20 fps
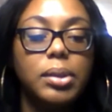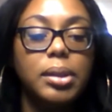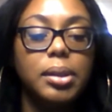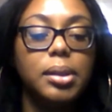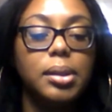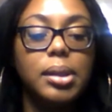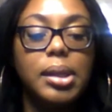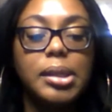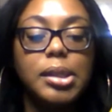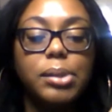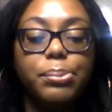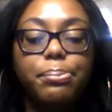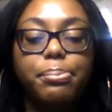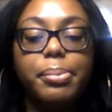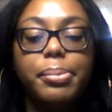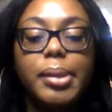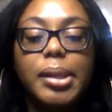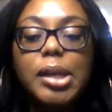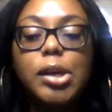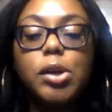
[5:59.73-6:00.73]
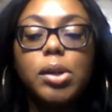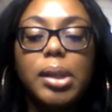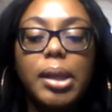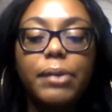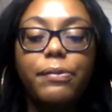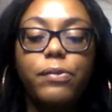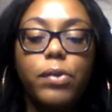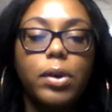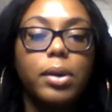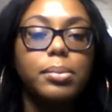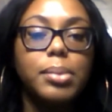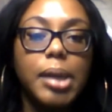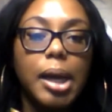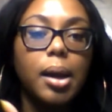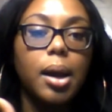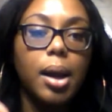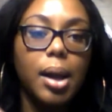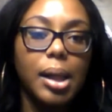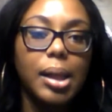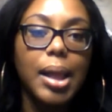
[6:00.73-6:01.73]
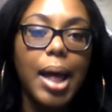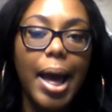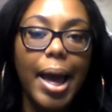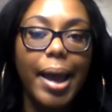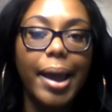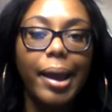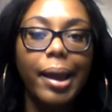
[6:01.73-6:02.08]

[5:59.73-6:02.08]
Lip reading: This literally forms like a clot